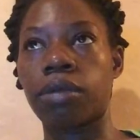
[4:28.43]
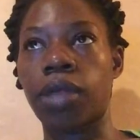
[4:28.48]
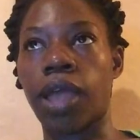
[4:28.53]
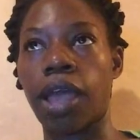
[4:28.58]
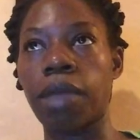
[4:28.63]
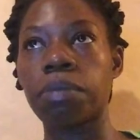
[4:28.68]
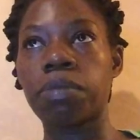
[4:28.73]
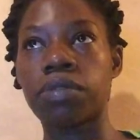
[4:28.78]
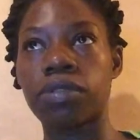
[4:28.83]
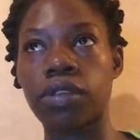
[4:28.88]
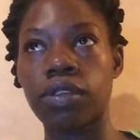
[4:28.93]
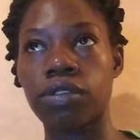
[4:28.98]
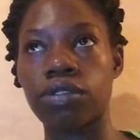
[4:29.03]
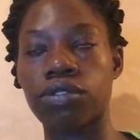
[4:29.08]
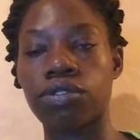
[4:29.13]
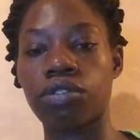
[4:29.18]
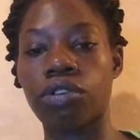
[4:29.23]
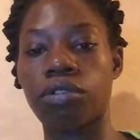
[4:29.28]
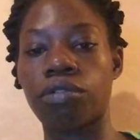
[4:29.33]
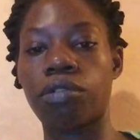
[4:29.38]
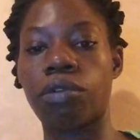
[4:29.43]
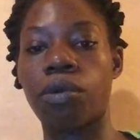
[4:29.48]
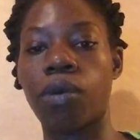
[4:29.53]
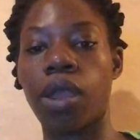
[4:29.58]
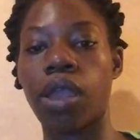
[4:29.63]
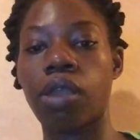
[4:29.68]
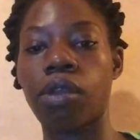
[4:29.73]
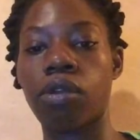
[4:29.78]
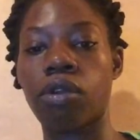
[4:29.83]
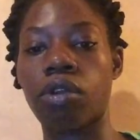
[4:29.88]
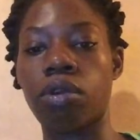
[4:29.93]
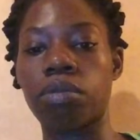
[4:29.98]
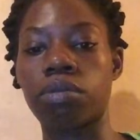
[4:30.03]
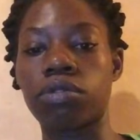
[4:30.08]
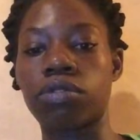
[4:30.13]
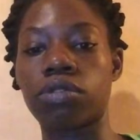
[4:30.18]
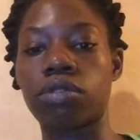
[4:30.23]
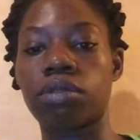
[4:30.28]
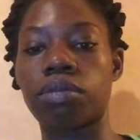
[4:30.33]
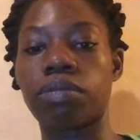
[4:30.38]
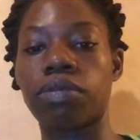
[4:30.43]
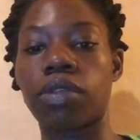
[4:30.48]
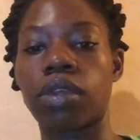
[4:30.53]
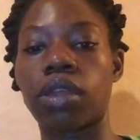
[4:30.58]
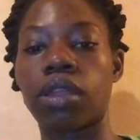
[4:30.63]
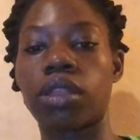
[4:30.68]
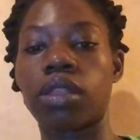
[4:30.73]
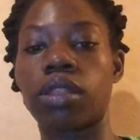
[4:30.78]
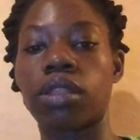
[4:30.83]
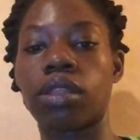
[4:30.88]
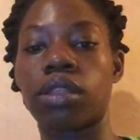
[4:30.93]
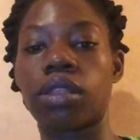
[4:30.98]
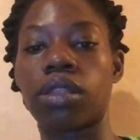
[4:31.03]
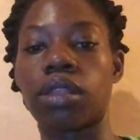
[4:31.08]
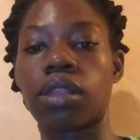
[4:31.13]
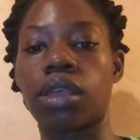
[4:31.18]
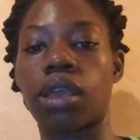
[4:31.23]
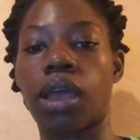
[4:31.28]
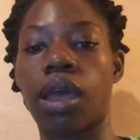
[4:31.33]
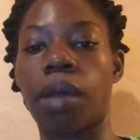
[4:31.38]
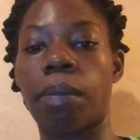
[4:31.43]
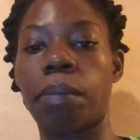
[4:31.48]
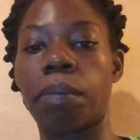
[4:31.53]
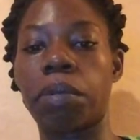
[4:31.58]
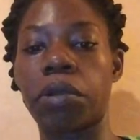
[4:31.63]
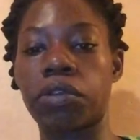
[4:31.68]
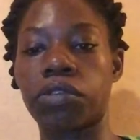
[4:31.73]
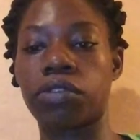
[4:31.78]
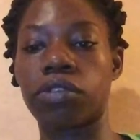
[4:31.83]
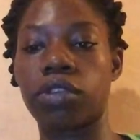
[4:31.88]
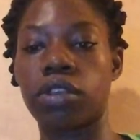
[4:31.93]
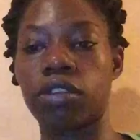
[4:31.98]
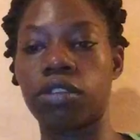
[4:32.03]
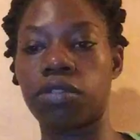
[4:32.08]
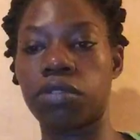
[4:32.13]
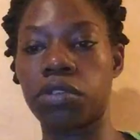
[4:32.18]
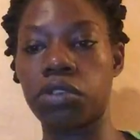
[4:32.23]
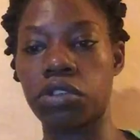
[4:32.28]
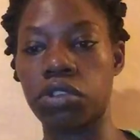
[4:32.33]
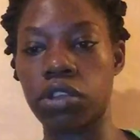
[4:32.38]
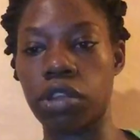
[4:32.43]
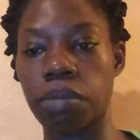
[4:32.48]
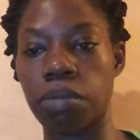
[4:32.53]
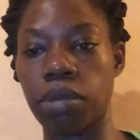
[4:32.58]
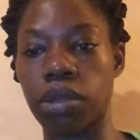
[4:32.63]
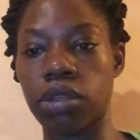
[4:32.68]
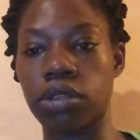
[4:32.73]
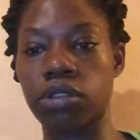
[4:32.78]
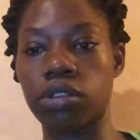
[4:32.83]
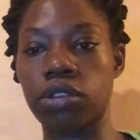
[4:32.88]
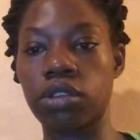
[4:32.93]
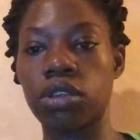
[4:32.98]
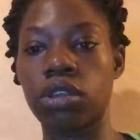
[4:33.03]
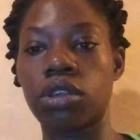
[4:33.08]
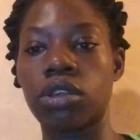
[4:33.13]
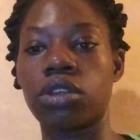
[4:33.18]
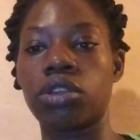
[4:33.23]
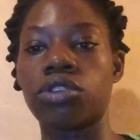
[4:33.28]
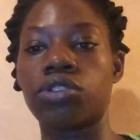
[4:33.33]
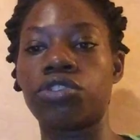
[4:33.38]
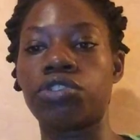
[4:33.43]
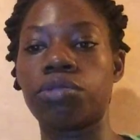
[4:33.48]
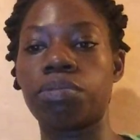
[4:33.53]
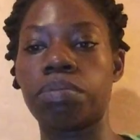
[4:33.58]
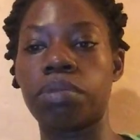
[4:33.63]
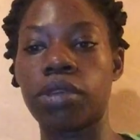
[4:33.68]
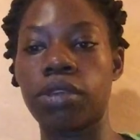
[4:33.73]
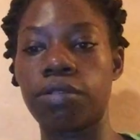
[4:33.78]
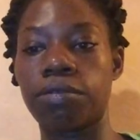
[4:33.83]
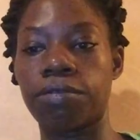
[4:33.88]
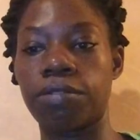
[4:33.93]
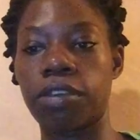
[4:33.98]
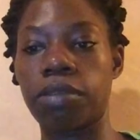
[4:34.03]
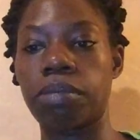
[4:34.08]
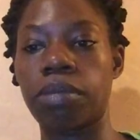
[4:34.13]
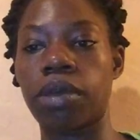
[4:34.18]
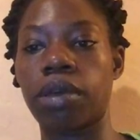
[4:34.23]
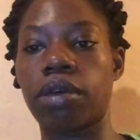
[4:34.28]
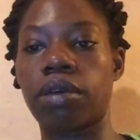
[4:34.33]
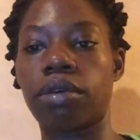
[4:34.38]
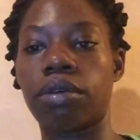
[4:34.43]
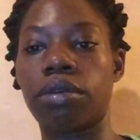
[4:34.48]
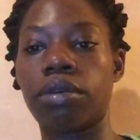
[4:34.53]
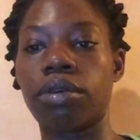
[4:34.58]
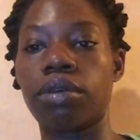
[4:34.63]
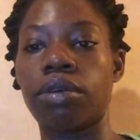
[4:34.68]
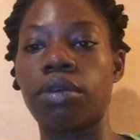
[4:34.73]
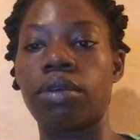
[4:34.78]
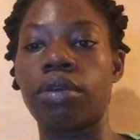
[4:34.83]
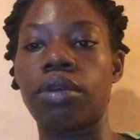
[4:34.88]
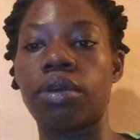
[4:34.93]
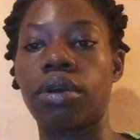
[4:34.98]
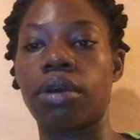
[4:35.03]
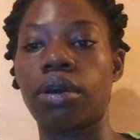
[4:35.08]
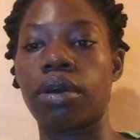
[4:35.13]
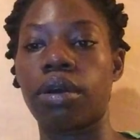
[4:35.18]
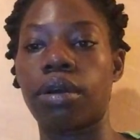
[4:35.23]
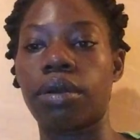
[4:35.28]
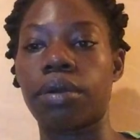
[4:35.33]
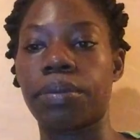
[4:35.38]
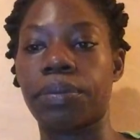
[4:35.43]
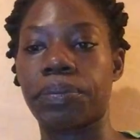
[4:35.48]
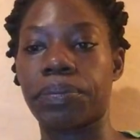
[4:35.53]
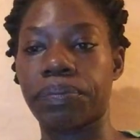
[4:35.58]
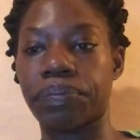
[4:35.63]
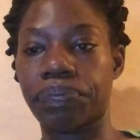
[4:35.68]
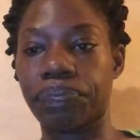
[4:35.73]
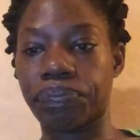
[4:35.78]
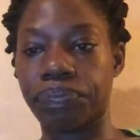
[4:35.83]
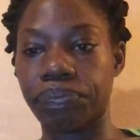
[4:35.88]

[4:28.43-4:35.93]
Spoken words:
absence of a Y chromosome, then a person is determined to be female. Um,